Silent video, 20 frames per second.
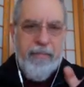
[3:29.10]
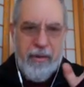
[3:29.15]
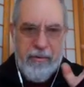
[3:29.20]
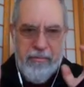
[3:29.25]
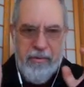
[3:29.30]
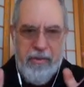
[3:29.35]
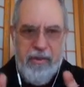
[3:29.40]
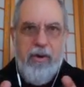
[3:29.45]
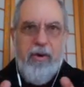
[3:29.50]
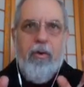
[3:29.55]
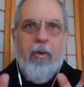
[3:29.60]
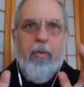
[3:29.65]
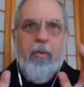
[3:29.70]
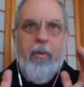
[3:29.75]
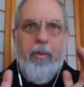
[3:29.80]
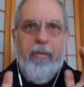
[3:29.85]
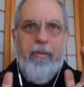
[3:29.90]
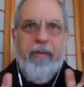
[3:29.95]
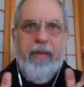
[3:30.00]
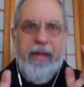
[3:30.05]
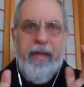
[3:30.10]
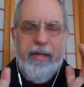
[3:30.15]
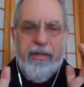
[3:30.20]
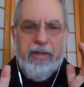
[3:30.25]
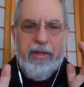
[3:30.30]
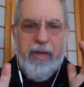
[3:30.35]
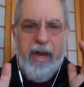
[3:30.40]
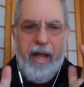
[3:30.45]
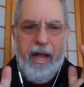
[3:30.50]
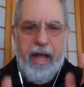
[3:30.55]
No, it's
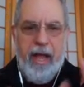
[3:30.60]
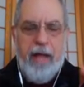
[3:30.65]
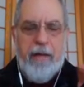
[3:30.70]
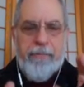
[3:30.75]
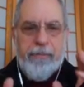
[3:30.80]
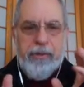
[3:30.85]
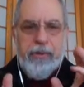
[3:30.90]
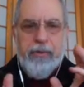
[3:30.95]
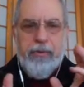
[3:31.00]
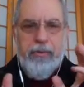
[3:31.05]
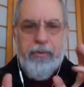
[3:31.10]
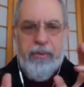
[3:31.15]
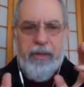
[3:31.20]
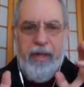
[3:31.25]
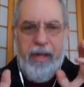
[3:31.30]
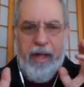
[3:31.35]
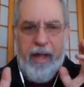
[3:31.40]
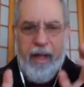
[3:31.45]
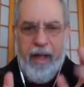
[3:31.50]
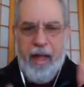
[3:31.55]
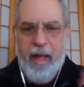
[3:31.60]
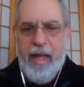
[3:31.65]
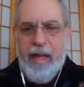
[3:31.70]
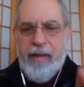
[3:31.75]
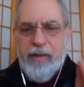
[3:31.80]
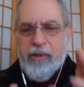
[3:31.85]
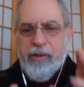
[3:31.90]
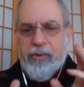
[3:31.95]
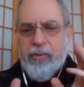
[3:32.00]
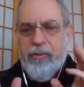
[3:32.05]
an absolutely
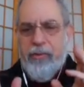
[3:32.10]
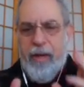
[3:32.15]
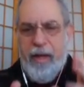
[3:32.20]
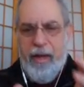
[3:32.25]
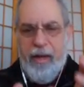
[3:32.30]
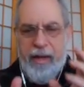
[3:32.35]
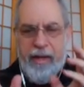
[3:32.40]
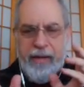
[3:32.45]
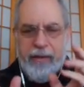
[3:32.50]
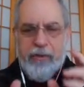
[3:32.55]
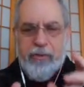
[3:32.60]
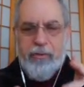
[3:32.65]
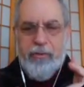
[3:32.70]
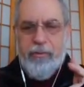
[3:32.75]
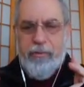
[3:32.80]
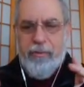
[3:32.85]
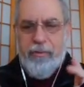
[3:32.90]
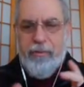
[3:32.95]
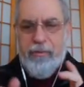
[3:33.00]
agile